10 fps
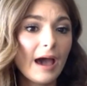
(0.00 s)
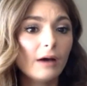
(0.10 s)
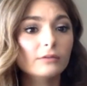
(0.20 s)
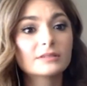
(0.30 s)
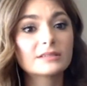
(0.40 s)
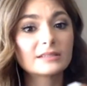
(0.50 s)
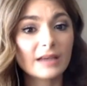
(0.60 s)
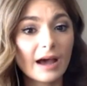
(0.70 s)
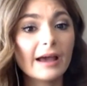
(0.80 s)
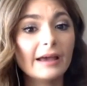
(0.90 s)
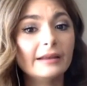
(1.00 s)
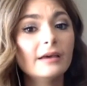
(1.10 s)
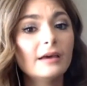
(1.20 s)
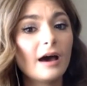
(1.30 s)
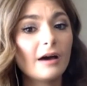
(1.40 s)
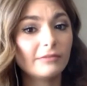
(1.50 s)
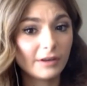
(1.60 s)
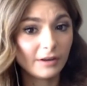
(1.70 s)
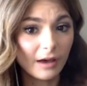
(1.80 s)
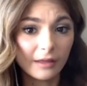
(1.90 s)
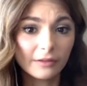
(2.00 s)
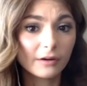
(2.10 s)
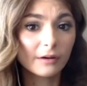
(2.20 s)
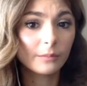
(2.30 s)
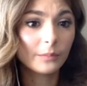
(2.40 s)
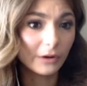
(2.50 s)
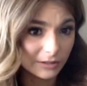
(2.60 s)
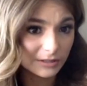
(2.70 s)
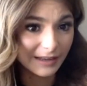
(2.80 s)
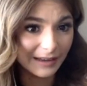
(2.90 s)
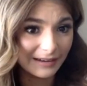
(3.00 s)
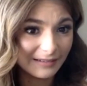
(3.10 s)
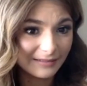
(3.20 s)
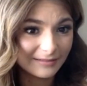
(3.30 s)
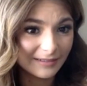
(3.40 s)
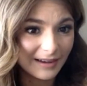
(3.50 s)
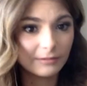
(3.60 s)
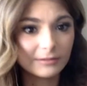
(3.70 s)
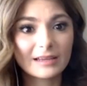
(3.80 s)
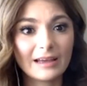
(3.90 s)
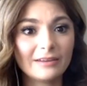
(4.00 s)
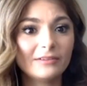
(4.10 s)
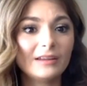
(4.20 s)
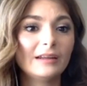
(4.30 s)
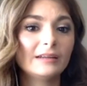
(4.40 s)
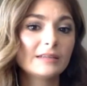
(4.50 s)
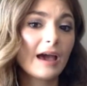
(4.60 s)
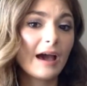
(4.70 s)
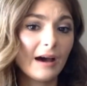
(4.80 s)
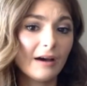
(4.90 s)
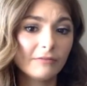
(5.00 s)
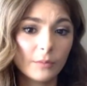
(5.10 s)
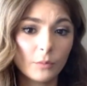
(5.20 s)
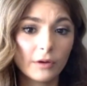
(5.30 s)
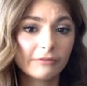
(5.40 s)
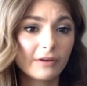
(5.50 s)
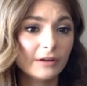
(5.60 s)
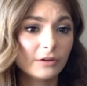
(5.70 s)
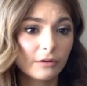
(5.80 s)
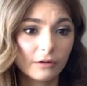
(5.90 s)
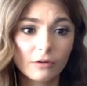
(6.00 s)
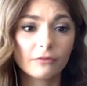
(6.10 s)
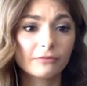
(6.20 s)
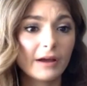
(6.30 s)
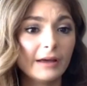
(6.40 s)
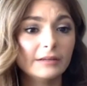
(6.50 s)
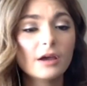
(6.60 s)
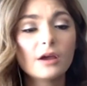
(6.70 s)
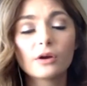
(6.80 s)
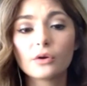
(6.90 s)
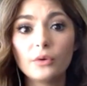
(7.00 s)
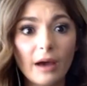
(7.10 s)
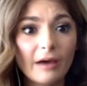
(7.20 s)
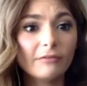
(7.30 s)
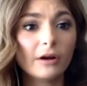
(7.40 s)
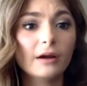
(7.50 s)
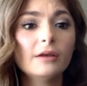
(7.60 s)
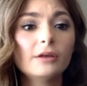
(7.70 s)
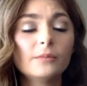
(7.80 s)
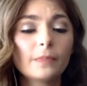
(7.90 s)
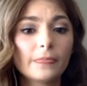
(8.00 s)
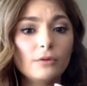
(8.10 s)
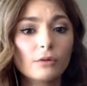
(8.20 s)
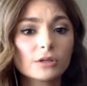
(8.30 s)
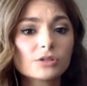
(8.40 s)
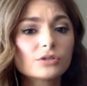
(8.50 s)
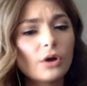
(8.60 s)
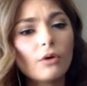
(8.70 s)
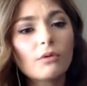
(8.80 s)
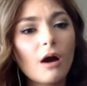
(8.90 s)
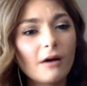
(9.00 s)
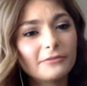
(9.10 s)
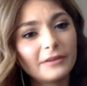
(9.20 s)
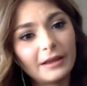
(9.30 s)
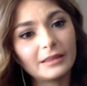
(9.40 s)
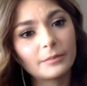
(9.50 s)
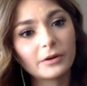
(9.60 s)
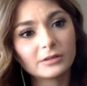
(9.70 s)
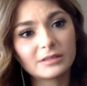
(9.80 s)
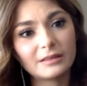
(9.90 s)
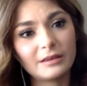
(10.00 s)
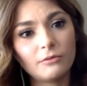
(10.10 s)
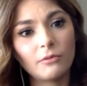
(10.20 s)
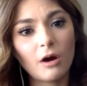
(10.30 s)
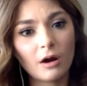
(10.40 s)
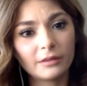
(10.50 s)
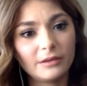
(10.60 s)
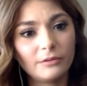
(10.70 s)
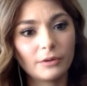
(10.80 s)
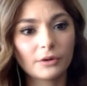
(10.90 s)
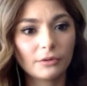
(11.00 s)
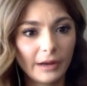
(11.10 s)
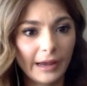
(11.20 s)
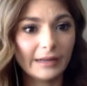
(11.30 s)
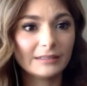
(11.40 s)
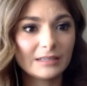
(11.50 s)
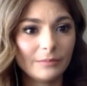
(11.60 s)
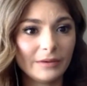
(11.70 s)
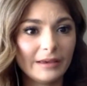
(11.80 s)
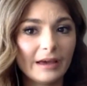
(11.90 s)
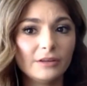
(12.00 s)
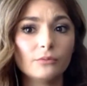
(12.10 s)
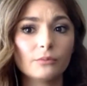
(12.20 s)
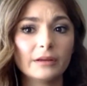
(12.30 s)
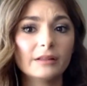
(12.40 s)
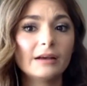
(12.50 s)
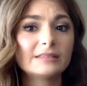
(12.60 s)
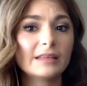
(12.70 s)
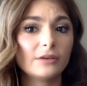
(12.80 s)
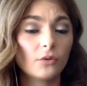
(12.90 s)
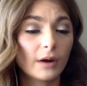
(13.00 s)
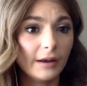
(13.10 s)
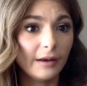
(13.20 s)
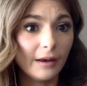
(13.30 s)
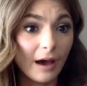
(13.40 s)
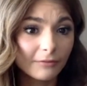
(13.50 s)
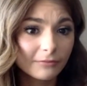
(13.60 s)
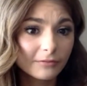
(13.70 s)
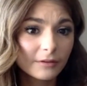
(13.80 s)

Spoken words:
outside of another person, outside of needing to have a boyfriend or girlfriend, whoever. You are so confident in the person that you are, that you were created to be, and you realize that you're enough,